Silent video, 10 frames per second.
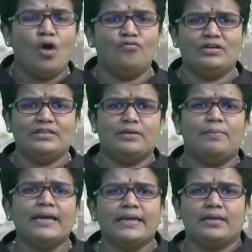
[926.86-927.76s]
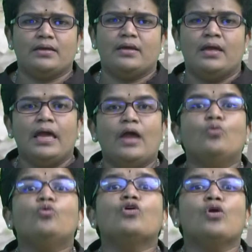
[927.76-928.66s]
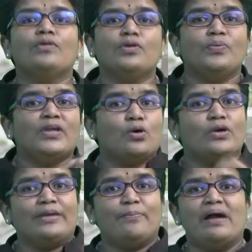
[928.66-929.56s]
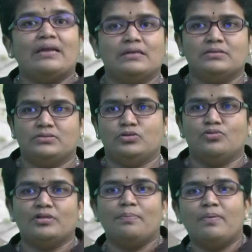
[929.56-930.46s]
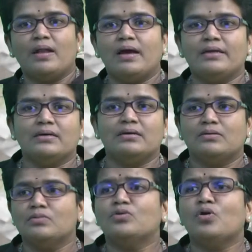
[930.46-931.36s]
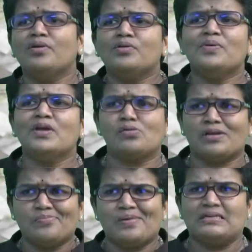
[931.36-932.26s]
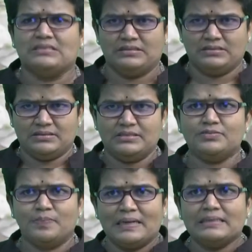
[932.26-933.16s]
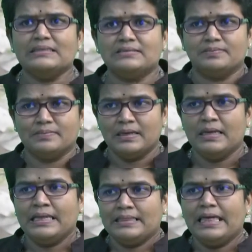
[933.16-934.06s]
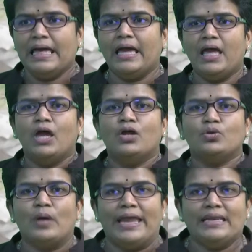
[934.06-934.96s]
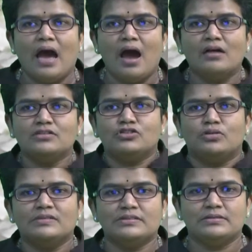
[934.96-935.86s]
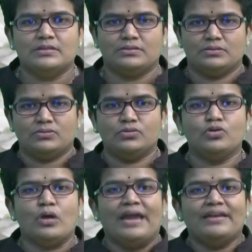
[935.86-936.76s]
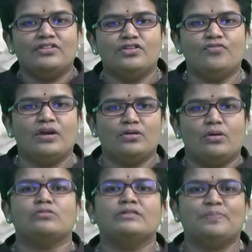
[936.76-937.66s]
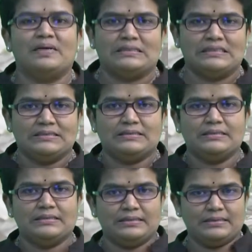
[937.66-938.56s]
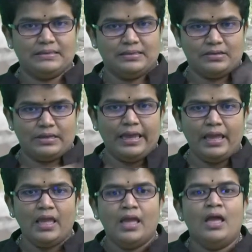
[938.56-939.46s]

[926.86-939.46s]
offer in the market. And who are going to be your key partners, your supplier, who are going to be your key partners? These partners there to enhance your business. So you identify your key partners. Okay.